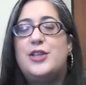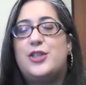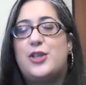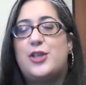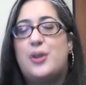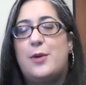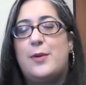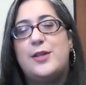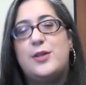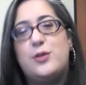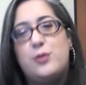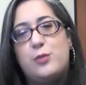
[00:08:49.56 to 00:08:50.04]

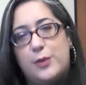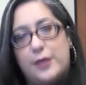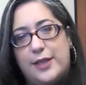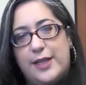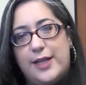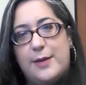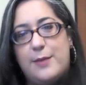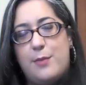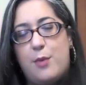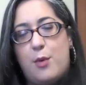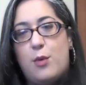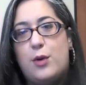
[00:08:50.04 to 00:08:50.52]
So it's
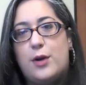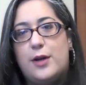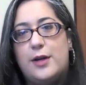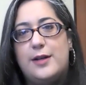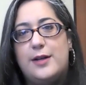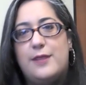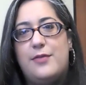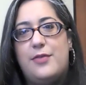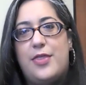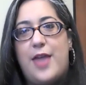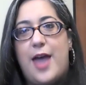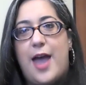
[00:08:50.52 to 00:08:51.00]
really
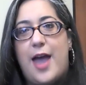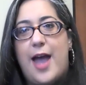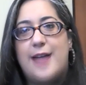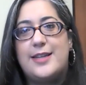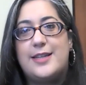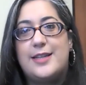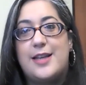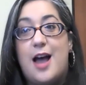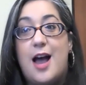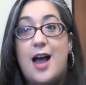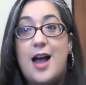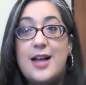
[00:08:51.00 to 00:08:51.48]
important that
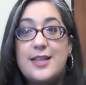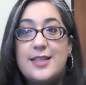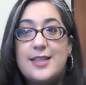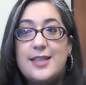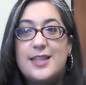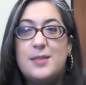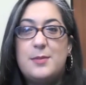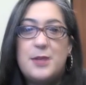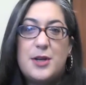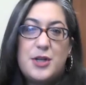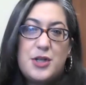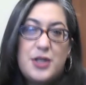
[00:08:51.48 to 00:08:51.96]
us,
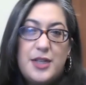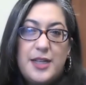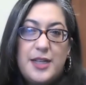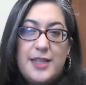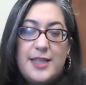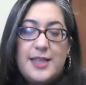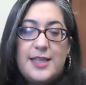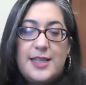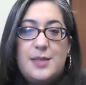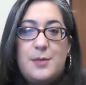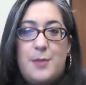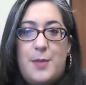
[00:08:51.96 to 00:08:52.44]
especially
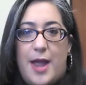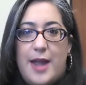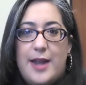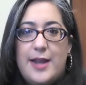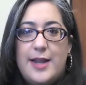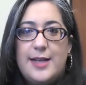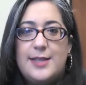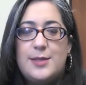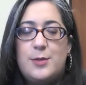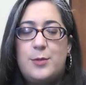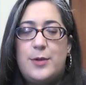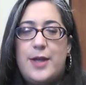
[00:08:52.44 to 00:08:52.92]
as
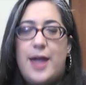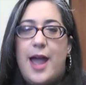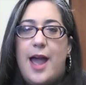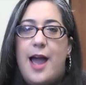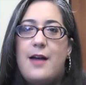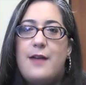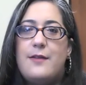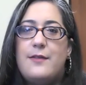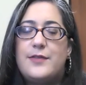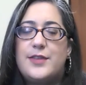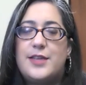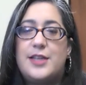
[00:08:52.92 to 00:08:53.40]
Hispanics, we
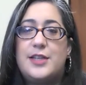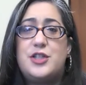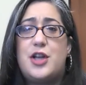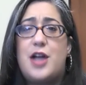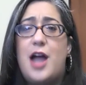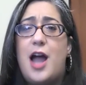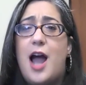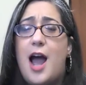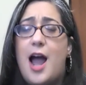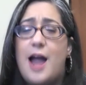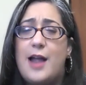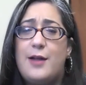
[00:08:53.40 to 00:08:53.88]
have such a
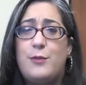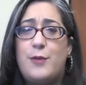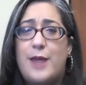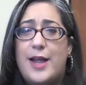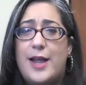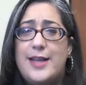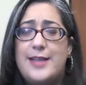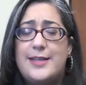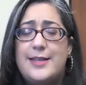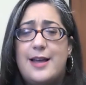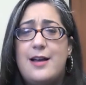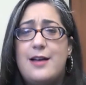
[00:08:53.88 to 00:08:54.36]
high
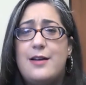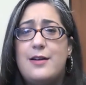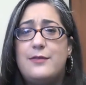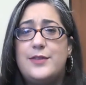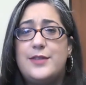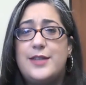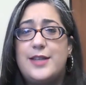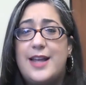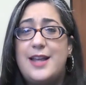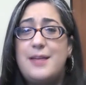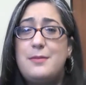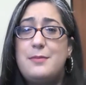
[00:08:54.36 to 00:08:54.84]
rate of
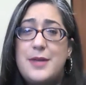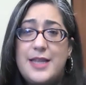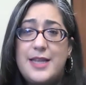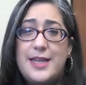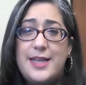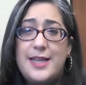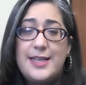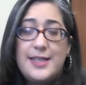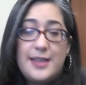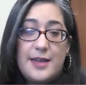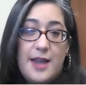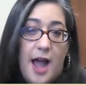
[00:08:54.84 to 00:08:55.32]

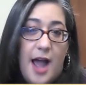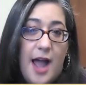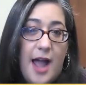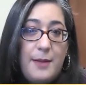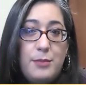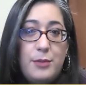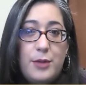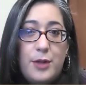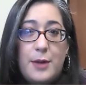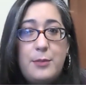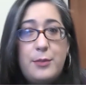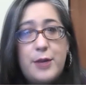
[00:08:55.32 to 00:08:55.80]
diabetes and high
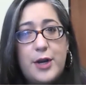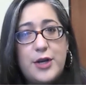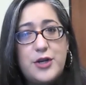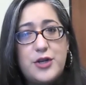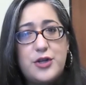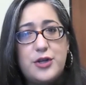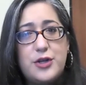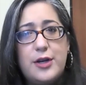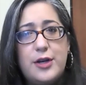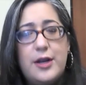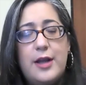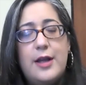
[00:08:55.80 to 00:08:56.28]
blood
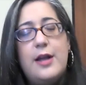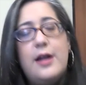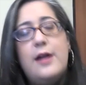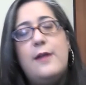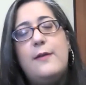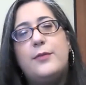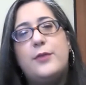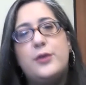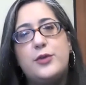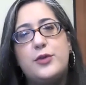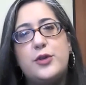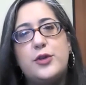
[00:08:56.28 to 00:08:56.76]
pressure.
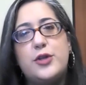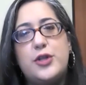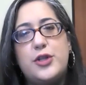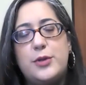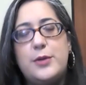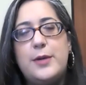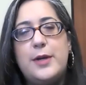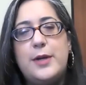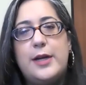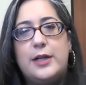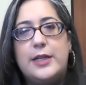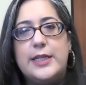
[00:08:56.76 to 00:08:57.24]
Those are
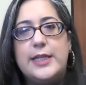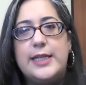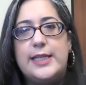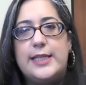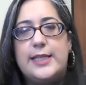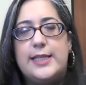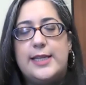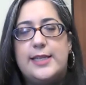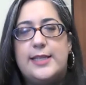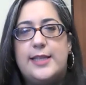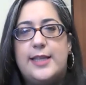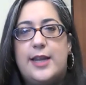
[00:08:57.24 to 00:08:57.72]
2
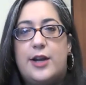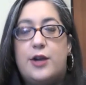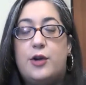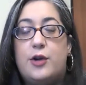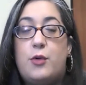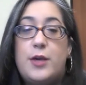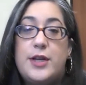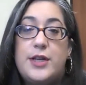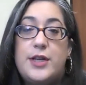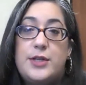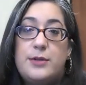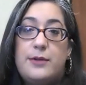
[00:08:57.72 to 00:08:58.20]
illnesses that are
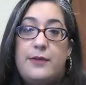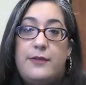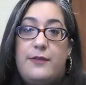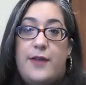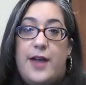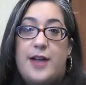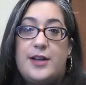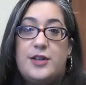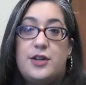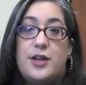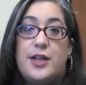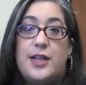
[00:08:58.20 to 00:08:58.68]
going to
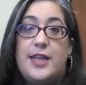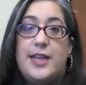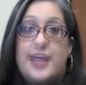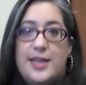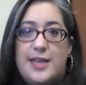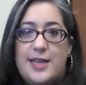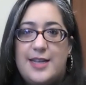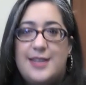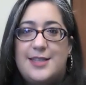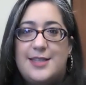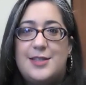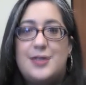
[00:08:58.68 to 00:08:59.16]
affect our
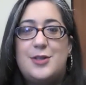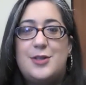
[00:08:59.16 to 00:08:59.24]
kidneys.